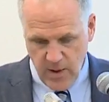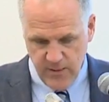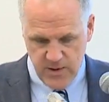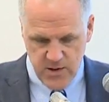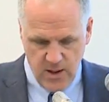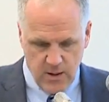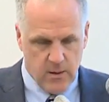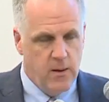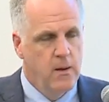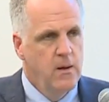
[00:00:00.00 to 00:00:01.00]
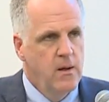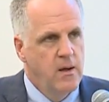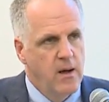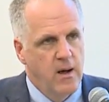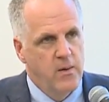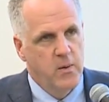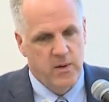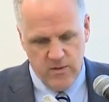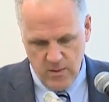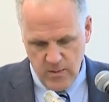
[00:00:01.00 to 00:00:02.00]
Marvin Chun, who
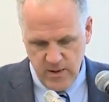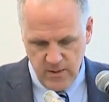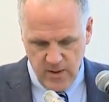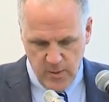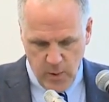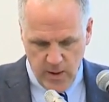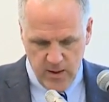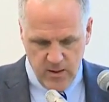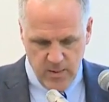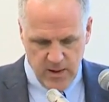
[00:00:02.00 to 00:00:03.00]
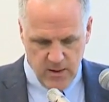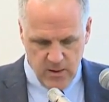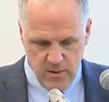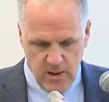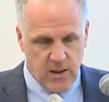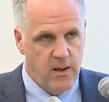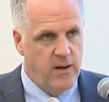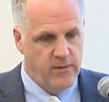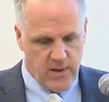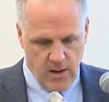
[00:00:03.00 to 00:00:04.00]
was recently appointed to be the new Dean
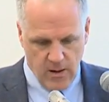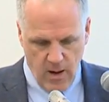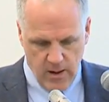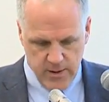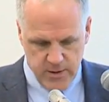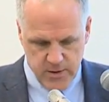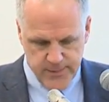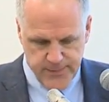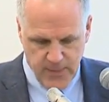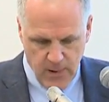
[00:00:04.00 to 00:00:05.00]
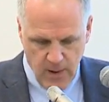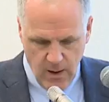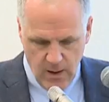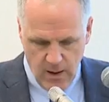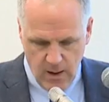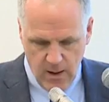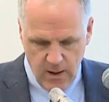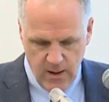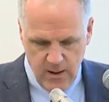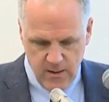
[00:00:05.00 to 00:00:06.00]
of Yale College.
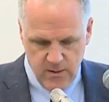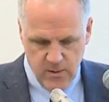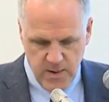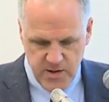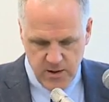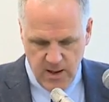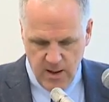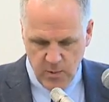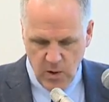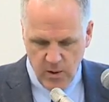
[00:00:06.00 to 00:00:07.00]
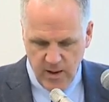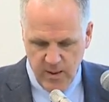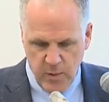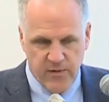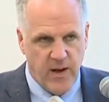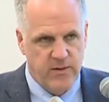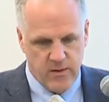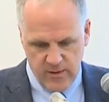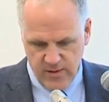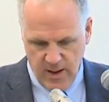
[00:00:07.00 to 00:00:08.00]
he is the Richard M. Colgate
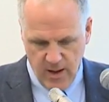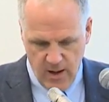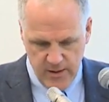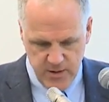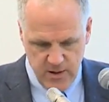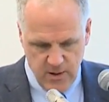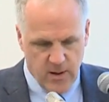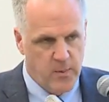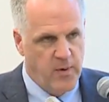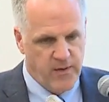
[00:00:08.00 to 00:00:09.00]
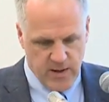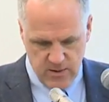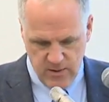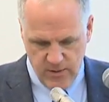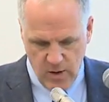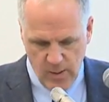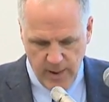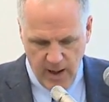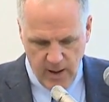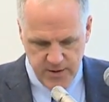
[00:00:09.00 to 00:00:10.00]
Professor of Psychology and a Professor of
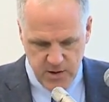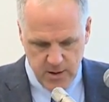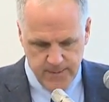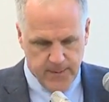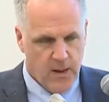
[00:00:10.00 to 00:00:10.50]
Neurobiology.